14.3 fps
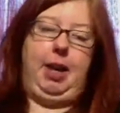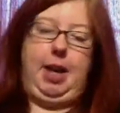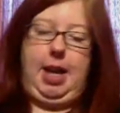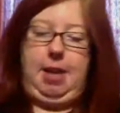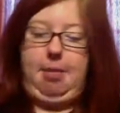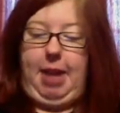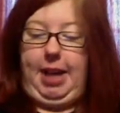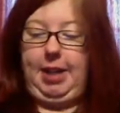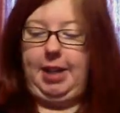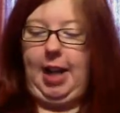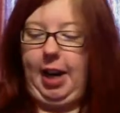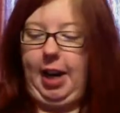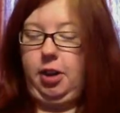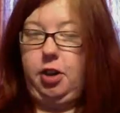And my
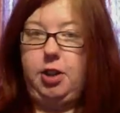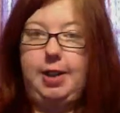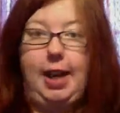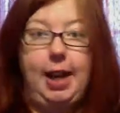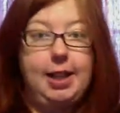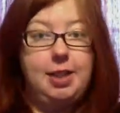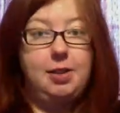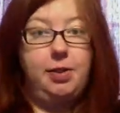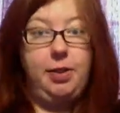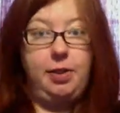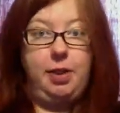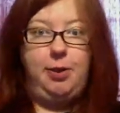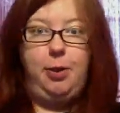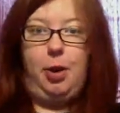entire size
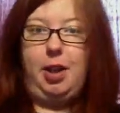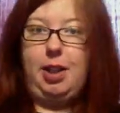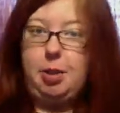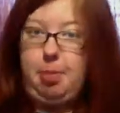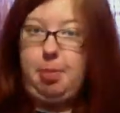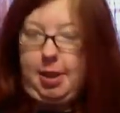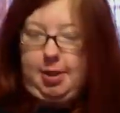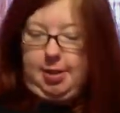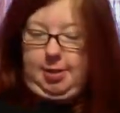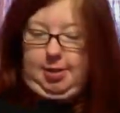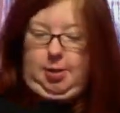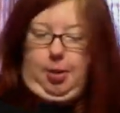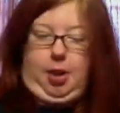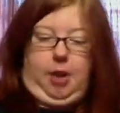54-inch
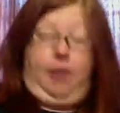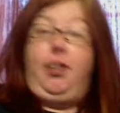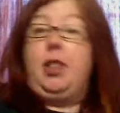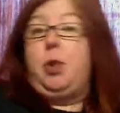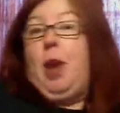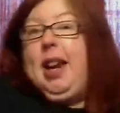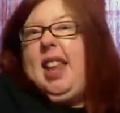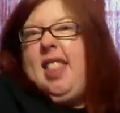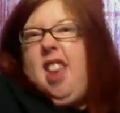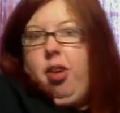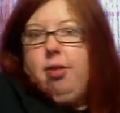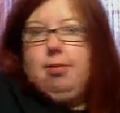bust sweater fits right in there.